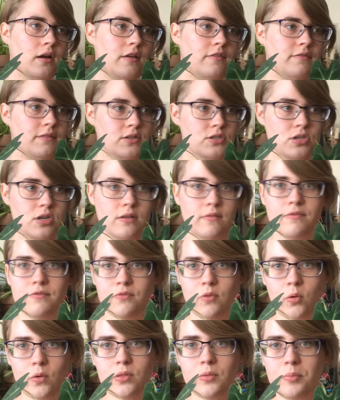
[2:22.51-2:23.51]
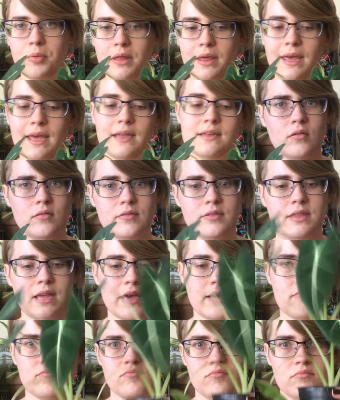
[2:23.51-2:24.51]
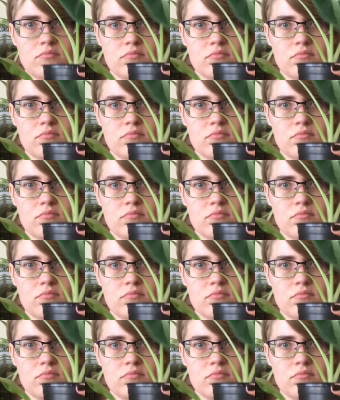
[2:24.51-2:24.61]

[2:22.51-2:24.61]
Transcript: efficient for the plant, they